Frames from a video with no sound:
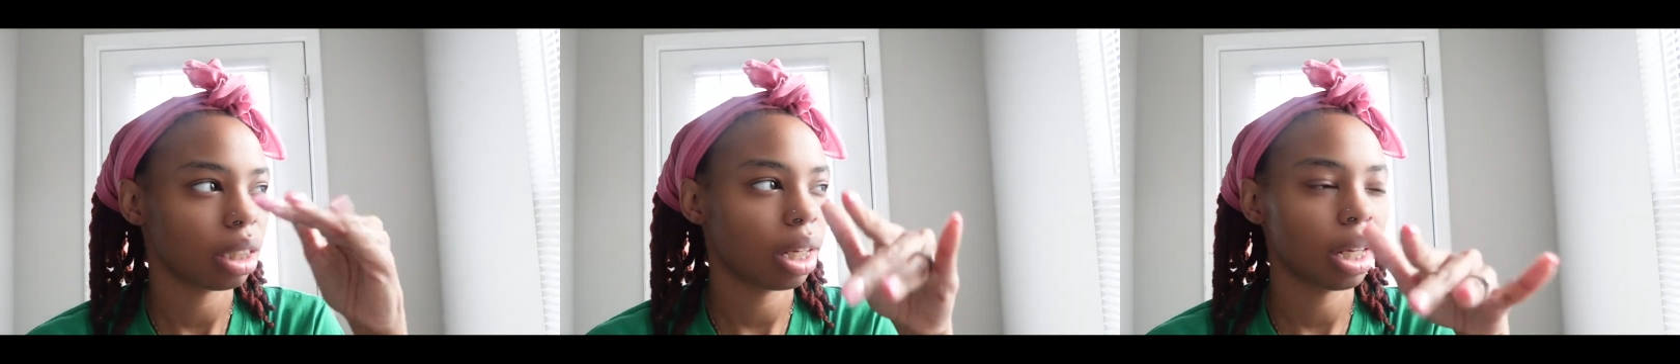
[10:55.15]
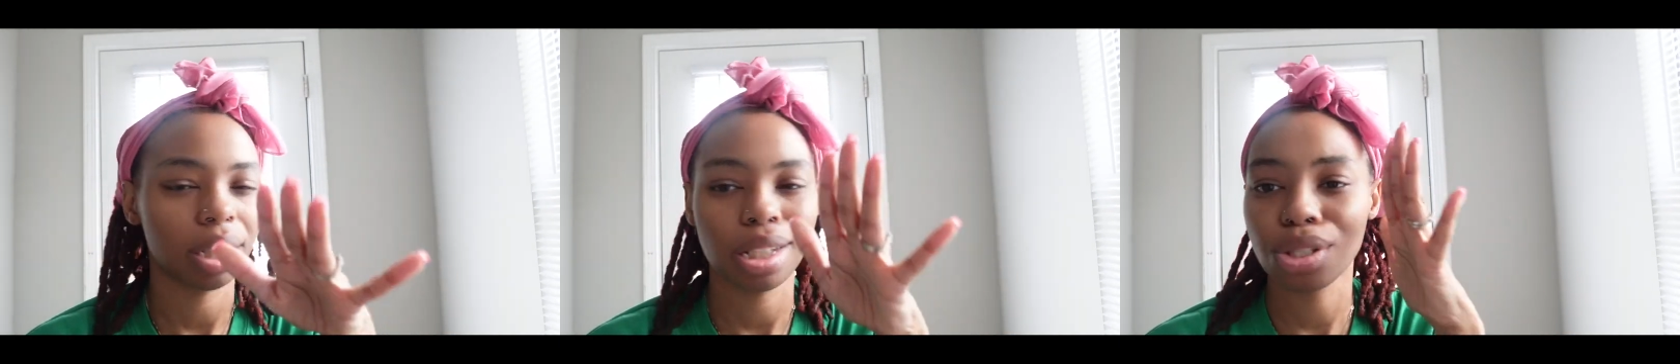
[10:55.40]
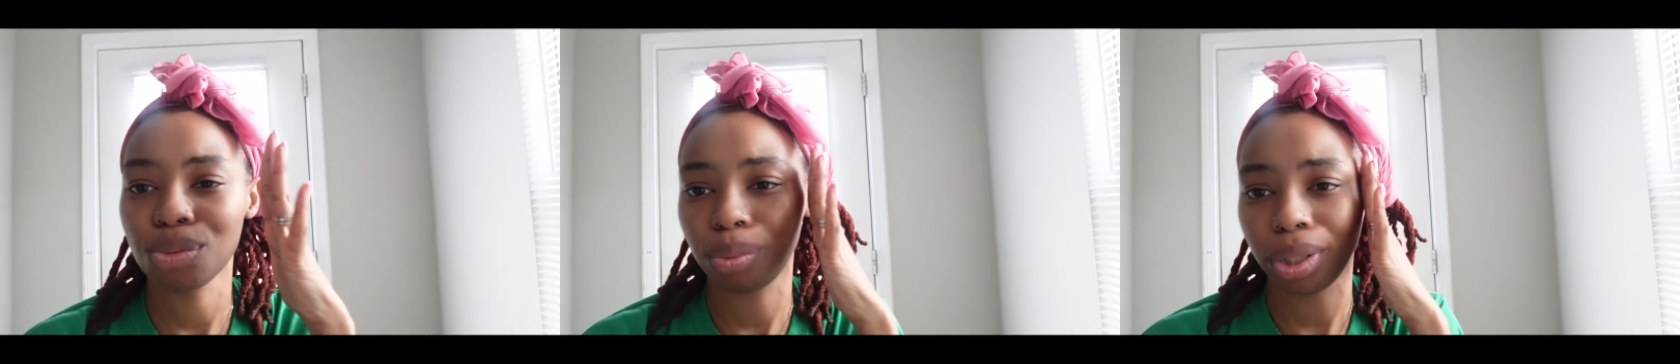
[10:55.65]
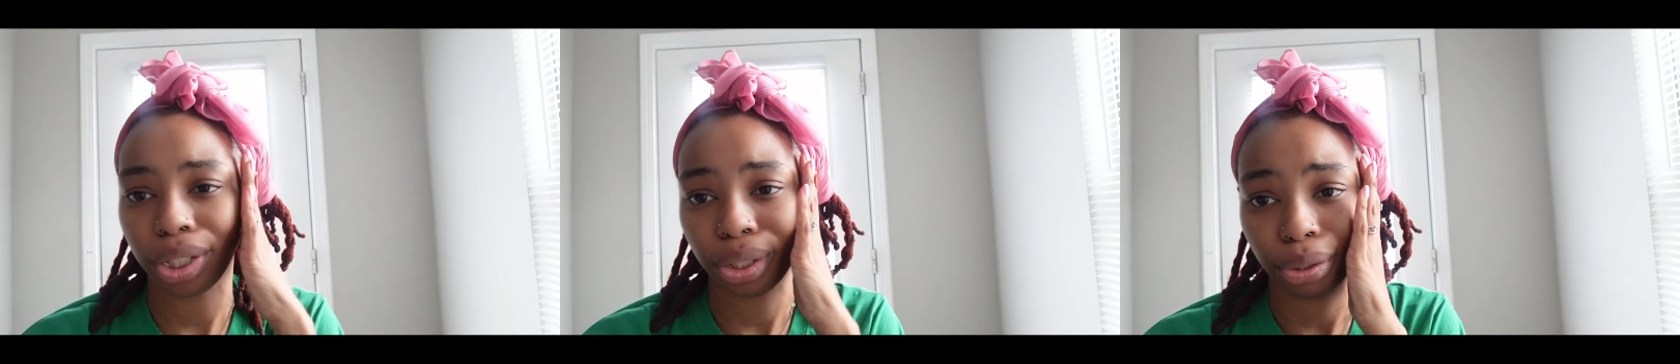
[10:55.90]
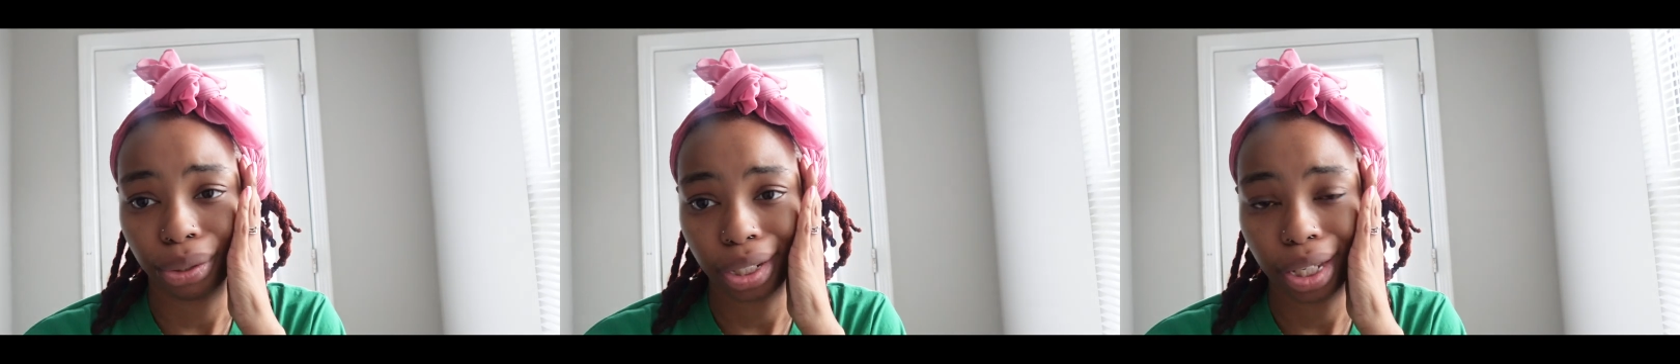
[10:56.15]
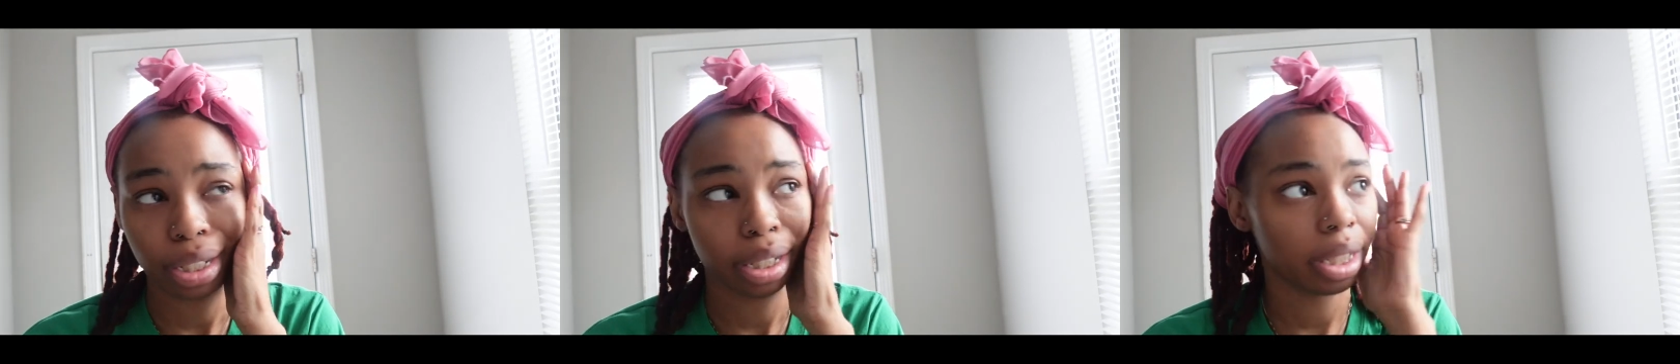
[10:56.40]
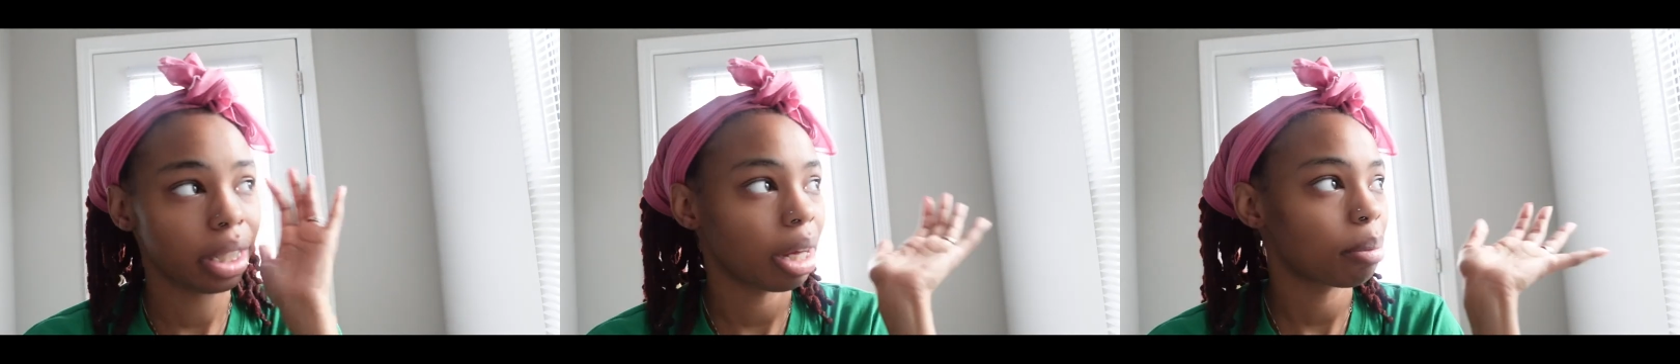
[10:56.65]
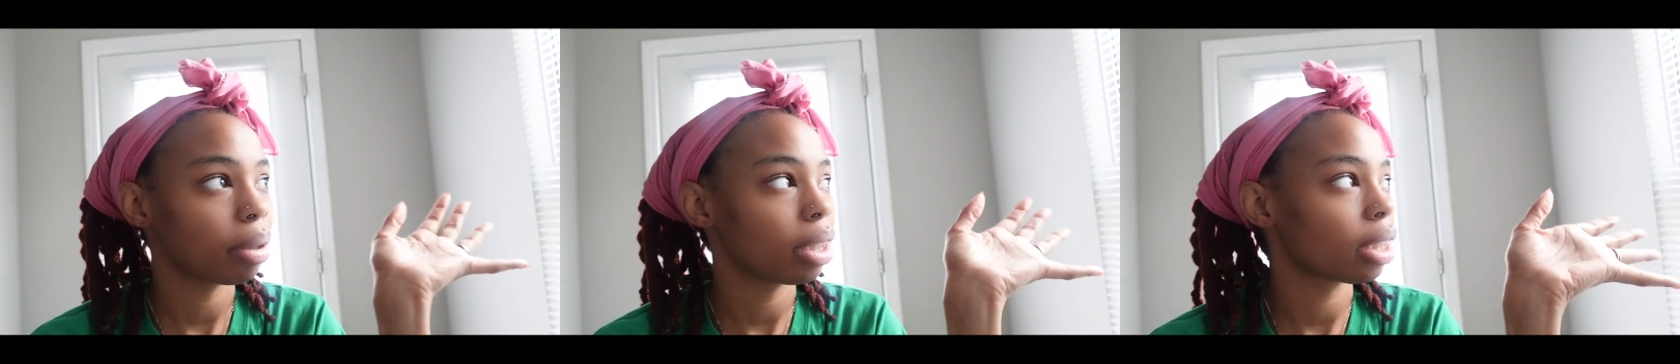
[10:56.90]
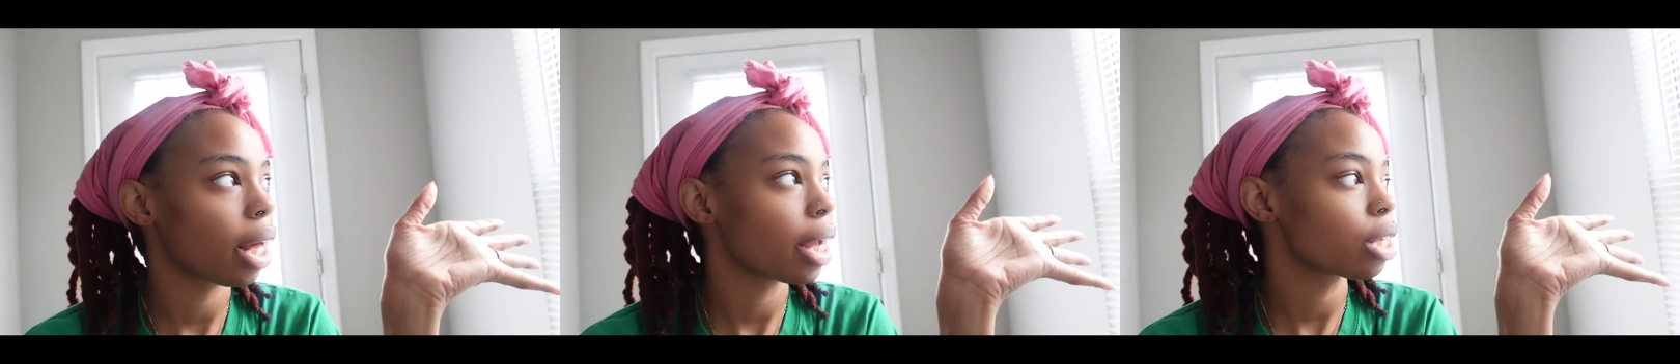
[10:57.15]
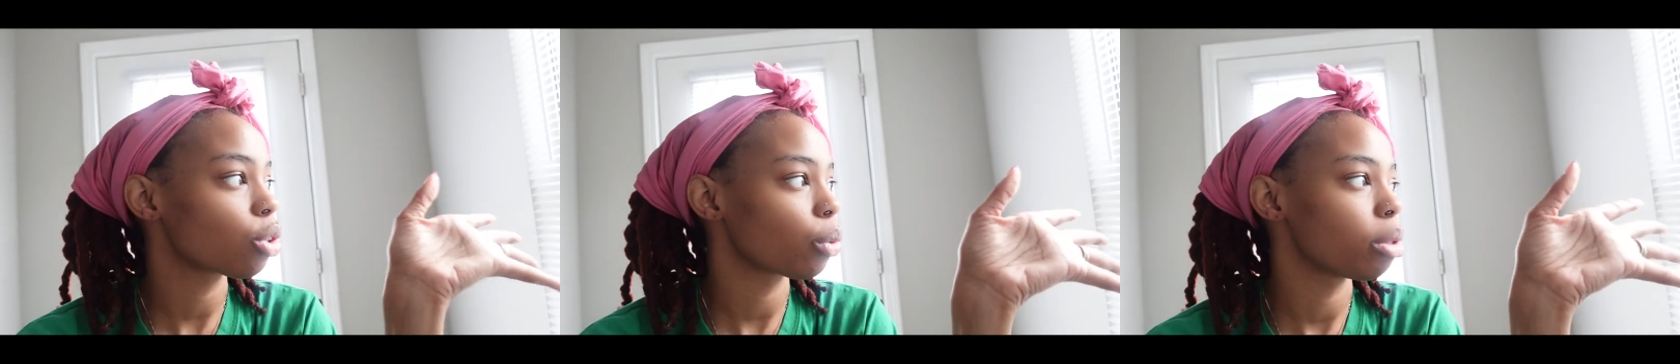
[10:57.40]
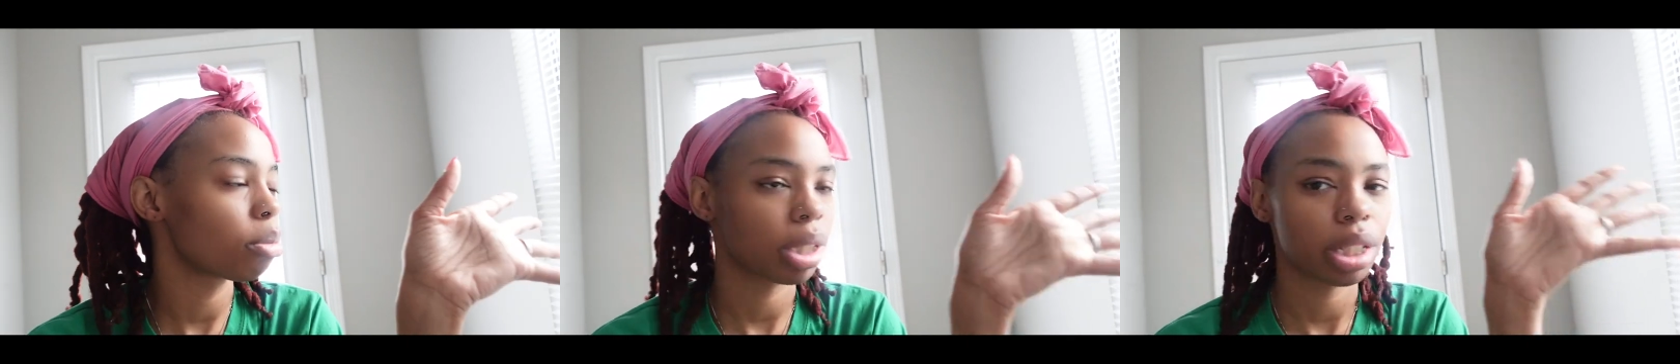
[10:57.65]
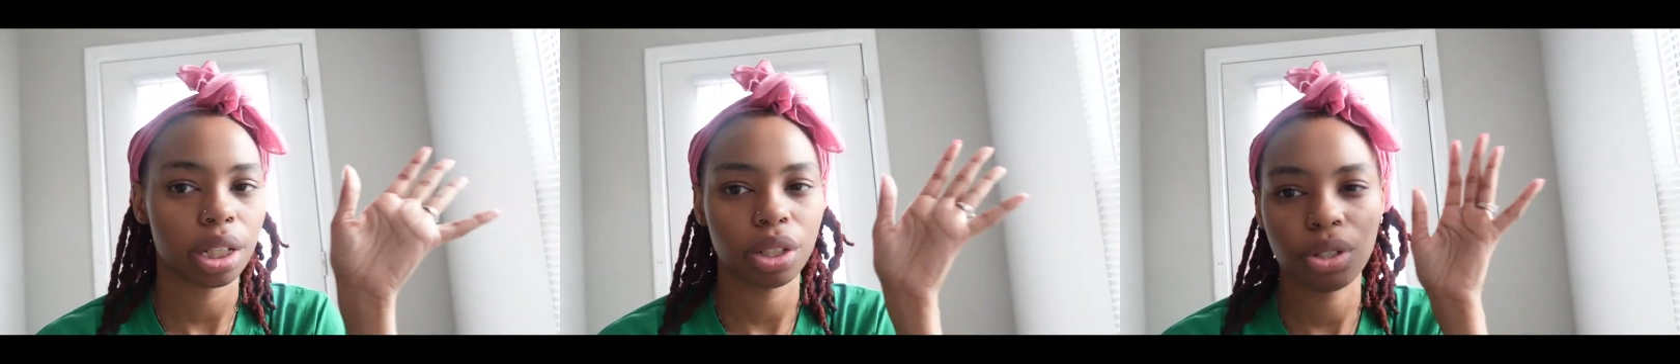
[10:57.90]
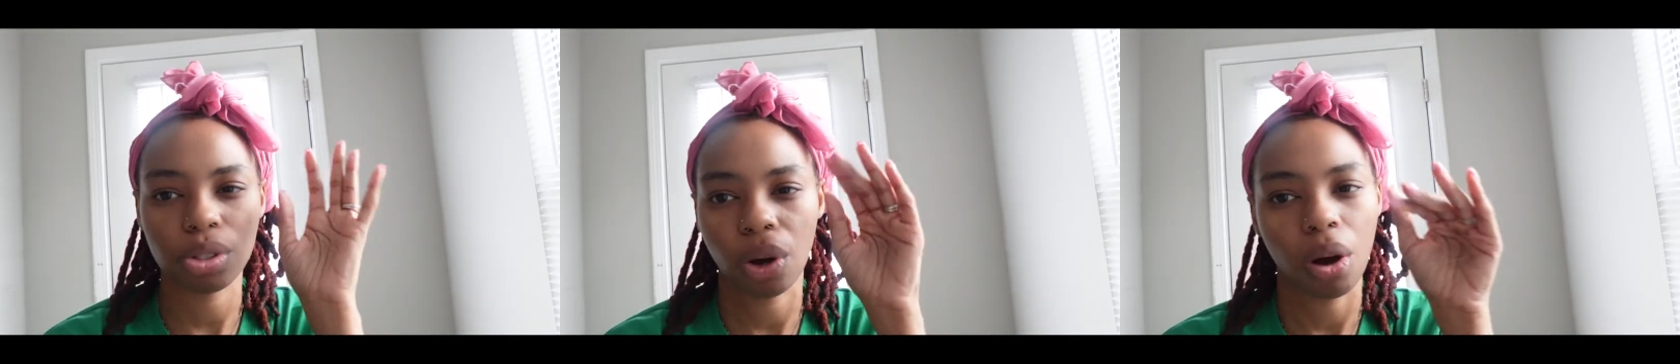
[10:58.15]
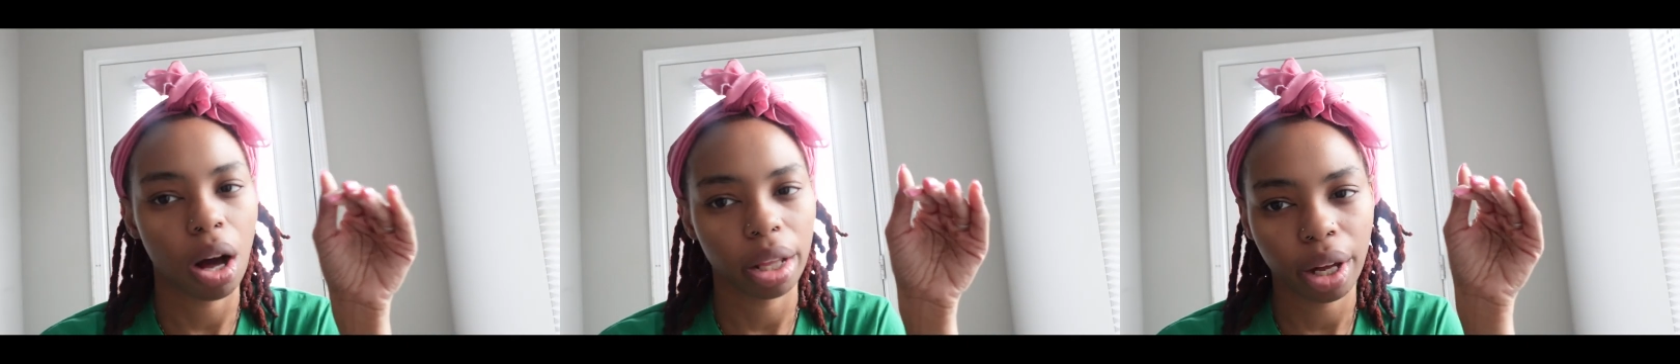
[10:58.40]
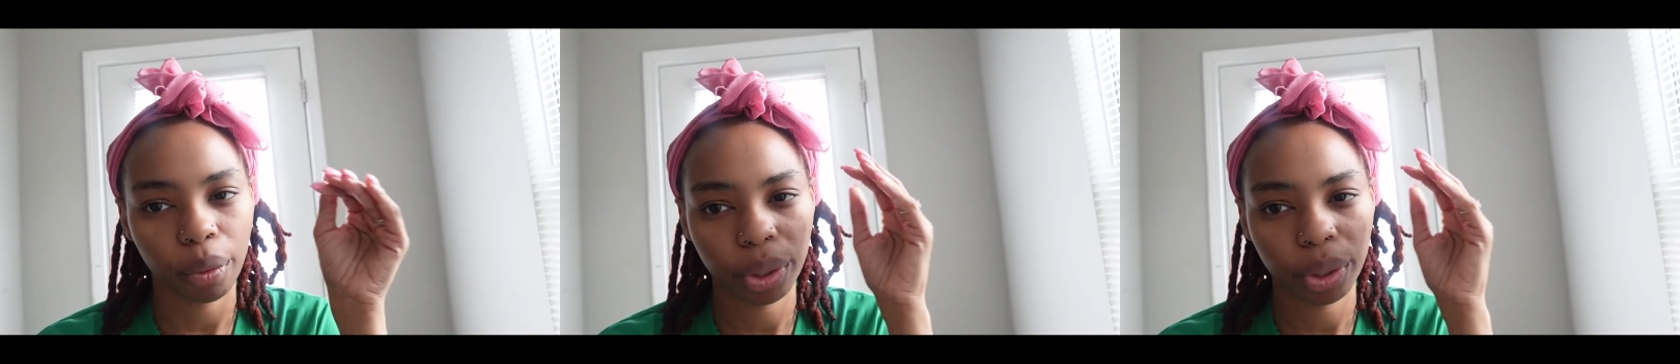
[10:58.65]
Uh, it's weird. And then they put like screen protectors on all our